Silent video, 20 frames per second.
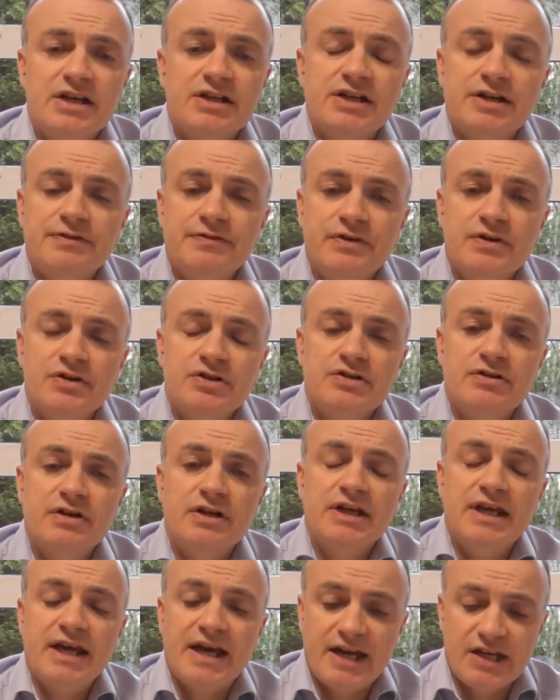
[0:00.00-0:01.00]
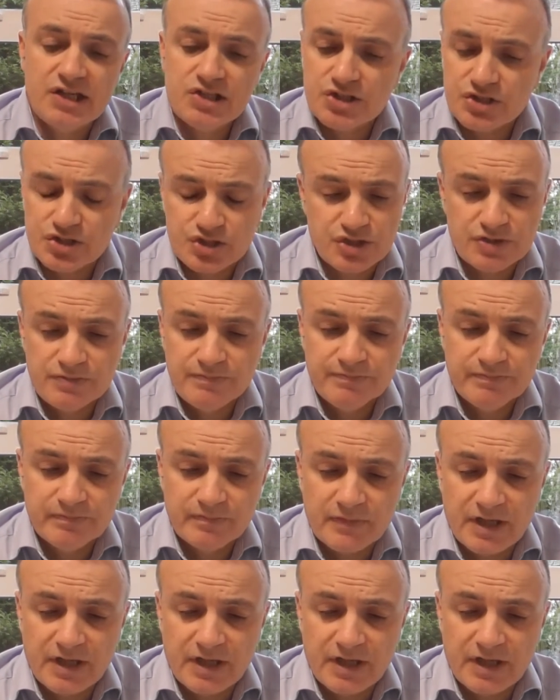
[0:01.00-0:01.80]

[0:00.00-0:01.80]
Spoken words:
different guises,